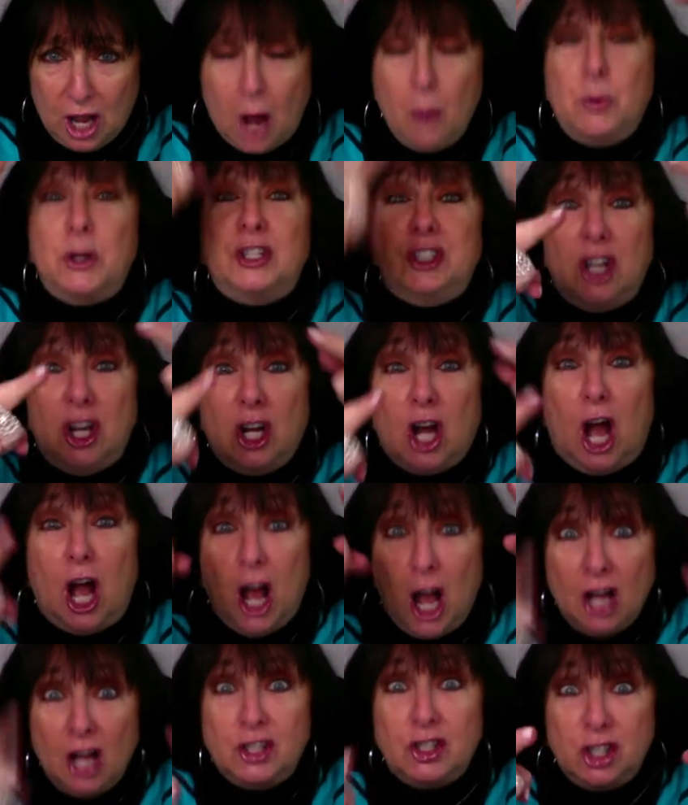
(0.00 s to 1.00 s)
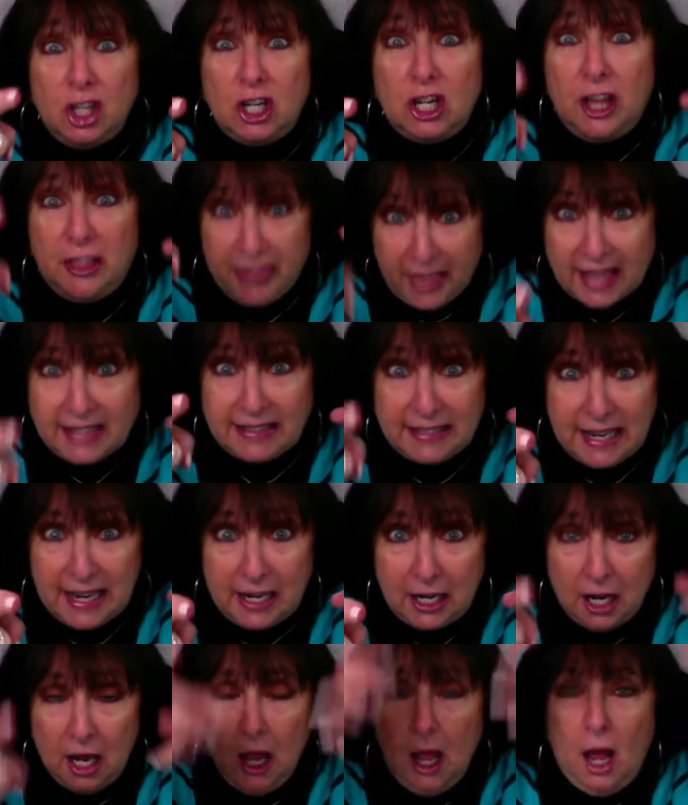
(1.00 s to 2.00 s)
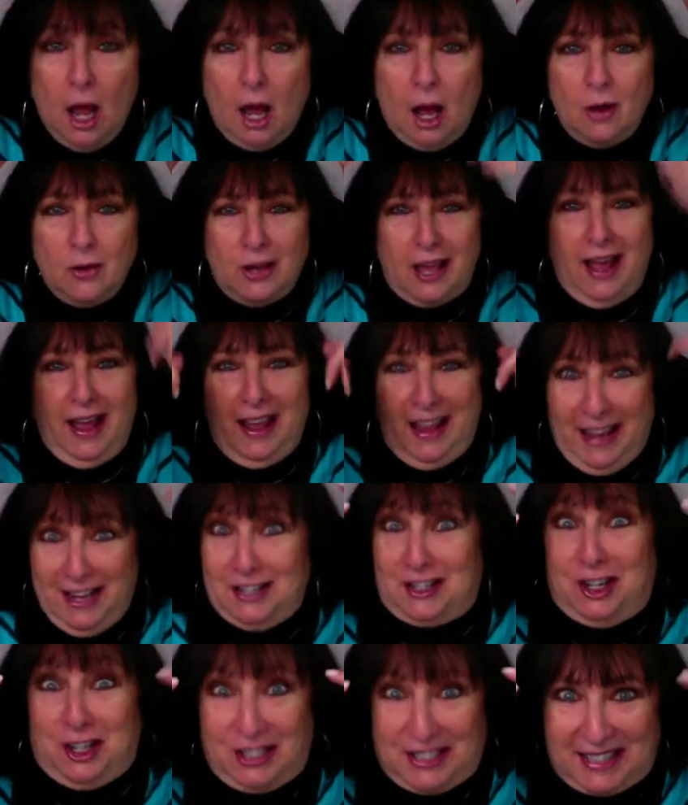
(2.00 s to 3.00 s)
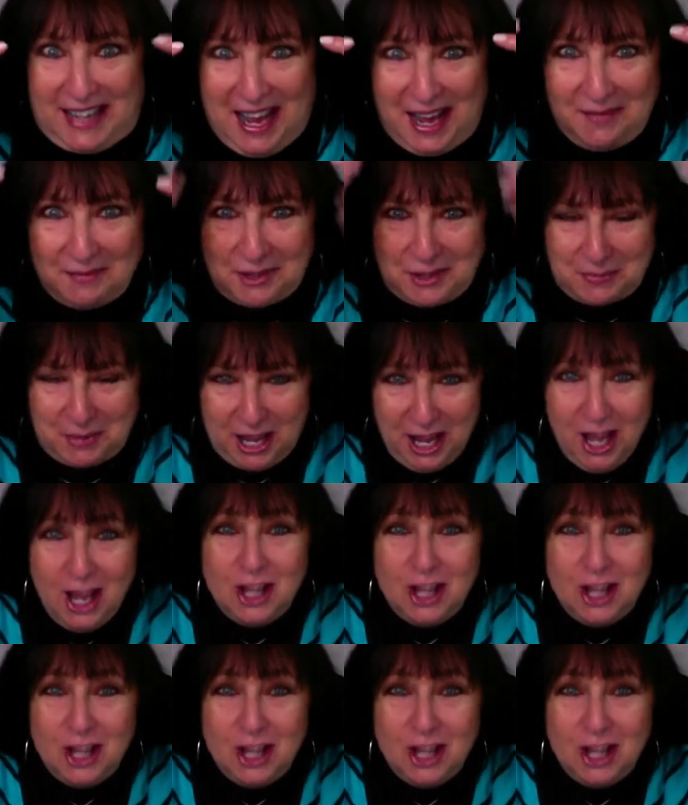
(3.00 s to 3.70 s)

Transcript: a sukkah. A sukkah. That's it. Okay, it just came to me.